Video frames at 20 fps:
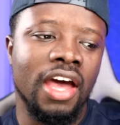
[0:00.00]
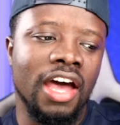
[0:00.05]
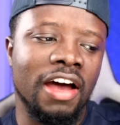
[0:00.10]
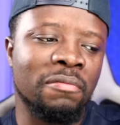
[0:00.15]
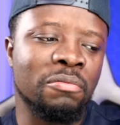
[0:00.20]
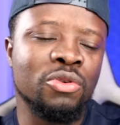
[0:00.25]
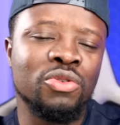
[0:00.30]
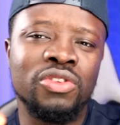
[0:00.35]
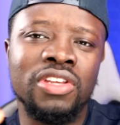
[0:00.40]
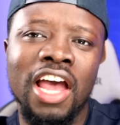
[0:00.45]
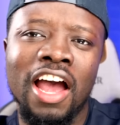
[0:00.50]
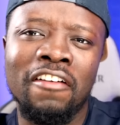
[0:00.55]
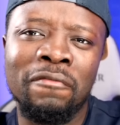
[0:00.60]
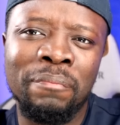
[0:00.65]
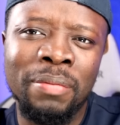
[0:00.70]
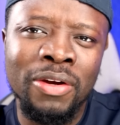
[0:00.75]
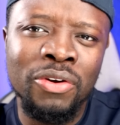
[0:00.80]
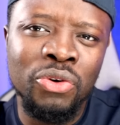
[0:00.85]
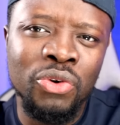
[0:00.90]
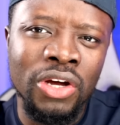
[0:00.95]
Abuzi, I've
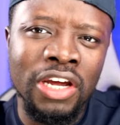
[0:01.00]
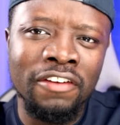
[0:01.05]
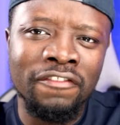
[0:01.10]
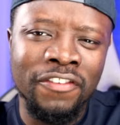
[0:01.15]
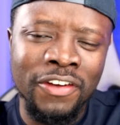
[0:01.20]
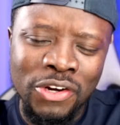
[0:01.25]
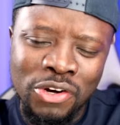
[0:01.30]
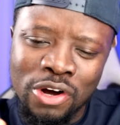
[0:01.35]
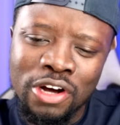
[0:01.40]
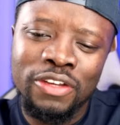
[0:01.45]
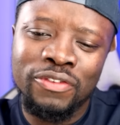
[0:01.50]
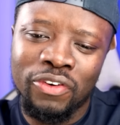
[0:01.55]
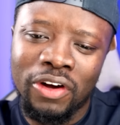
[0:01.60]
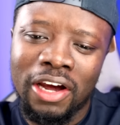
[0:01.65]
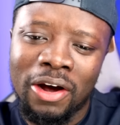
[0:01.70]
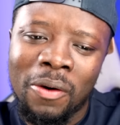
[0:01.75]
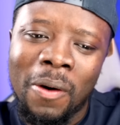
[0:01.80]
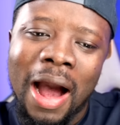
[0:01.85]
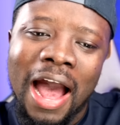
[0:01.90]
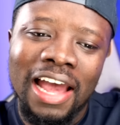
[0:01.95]
been doing videos for
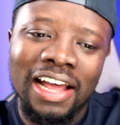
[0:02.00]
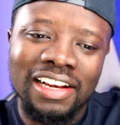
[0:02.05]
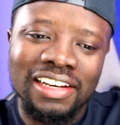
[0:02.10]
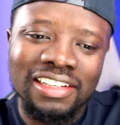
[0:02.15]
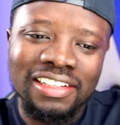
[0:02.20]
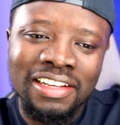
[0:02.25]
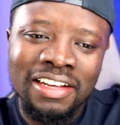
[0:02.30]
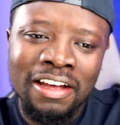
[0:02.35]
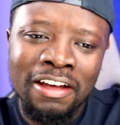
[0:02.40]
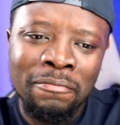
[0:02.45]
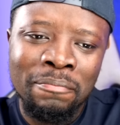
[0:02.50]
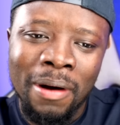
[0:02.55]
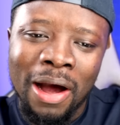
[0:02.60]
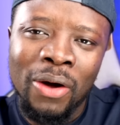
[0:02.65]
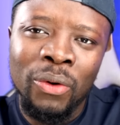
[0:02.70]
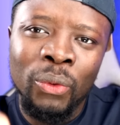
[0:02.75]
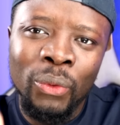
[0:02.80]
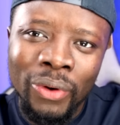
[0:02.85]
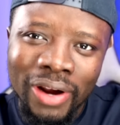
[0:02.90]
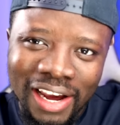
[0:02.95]
a while,
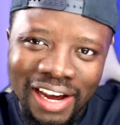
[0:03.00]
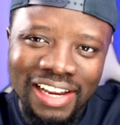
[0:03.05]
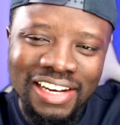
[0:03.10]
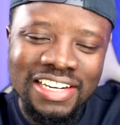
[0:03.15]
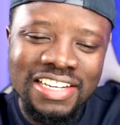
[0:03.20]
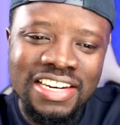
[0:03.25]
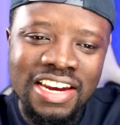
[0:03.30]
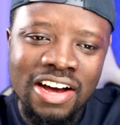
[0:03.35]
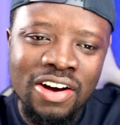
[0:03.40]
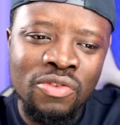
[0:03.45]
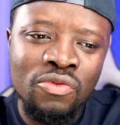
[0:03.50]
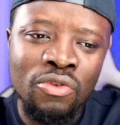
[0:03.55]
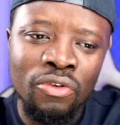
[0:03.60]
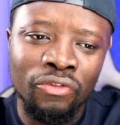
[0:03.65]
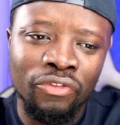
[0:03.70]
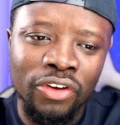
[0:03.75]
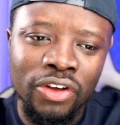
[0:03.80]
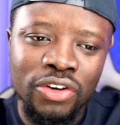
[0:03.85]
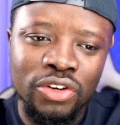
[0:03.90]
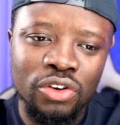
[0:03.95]
but rarely na hu
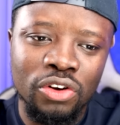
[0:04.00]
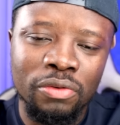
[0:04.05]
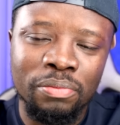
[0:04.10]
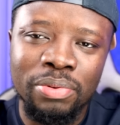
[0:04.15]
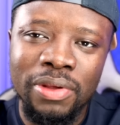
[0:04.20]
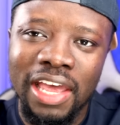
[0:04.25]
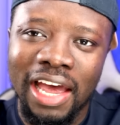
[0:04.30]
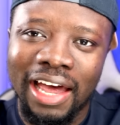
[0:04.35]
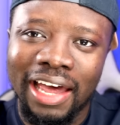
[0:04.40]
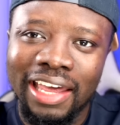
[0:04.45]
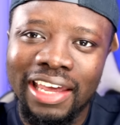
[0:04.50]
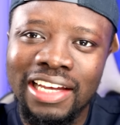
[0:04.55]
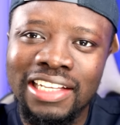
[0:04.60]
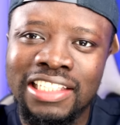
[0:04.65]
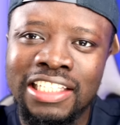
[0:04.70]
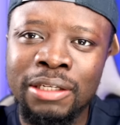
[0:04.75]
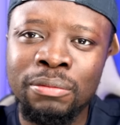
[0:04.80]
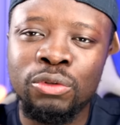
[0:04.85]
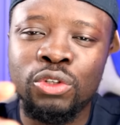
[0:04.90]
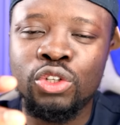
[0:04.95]
video bi a
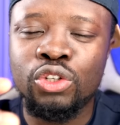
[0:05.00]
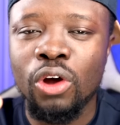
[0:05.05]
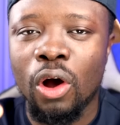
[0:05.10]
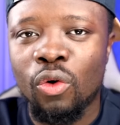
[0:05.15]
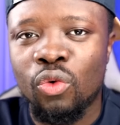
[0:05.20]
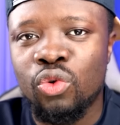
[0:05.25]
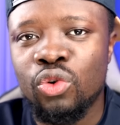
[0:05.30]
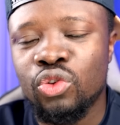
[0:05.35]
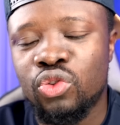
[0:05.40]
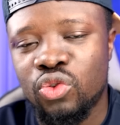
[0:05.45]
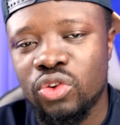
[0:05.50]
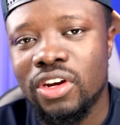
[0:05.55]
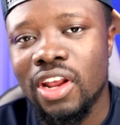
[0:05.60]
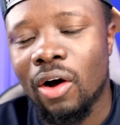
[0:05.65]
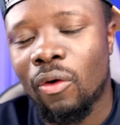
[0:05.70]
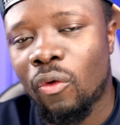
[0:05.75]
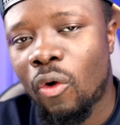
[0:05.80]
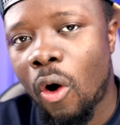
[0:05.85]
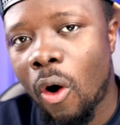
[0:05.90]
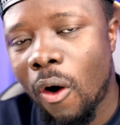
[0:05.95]
etim shock you to
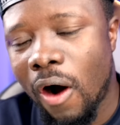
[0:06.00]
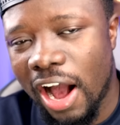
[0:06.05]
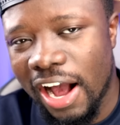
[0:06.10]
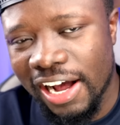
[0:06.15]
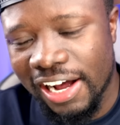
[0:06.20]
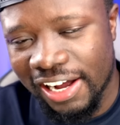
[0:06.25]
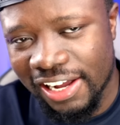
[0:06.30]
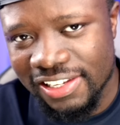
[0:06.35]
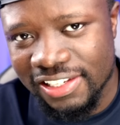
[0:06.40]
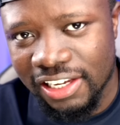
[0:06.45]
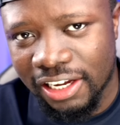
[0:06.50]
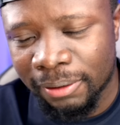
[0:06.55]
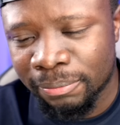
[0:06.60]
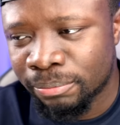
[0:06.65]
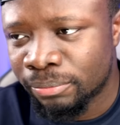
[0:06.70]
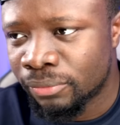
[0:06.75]
the core ankasa.